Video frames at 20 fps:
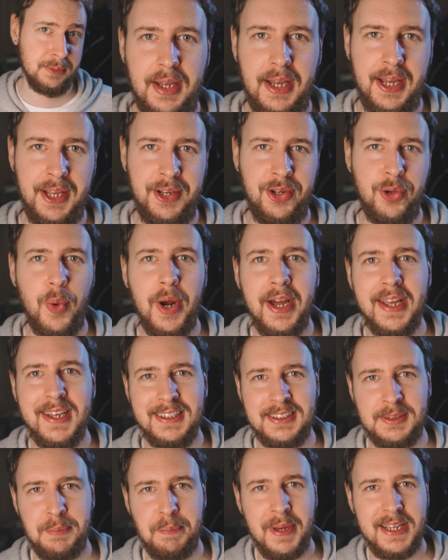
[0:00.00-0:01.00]
And Rai
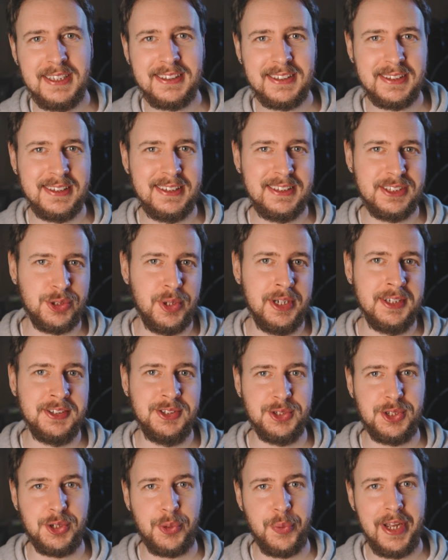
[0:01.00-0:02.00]
is basically trying
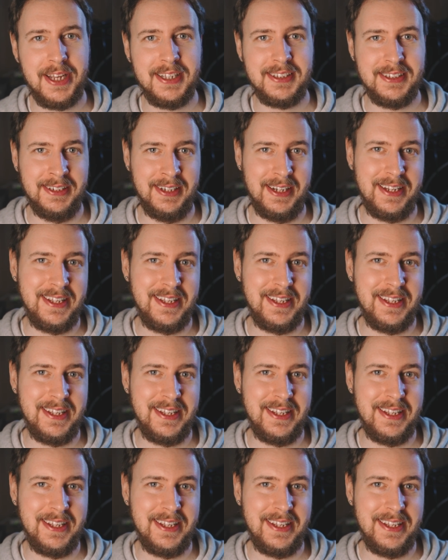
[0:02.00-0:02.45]
to create an